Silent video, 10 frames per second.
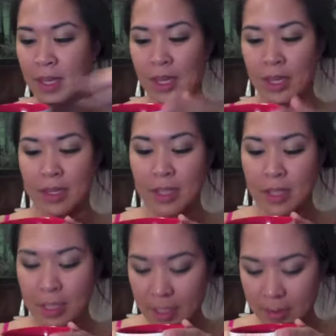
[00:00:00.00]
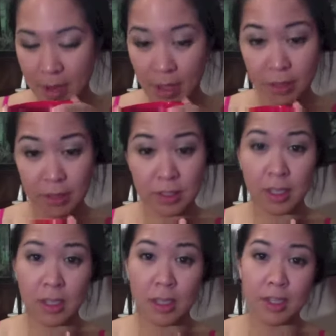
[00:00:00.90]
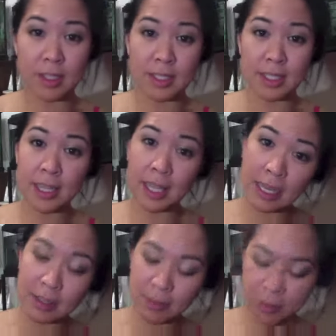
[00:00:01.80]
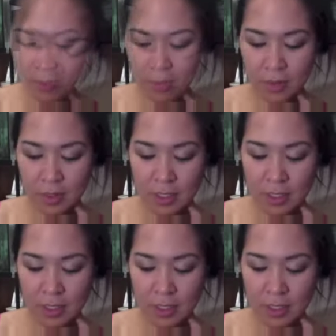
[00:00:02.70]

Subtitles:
And it smells delightful.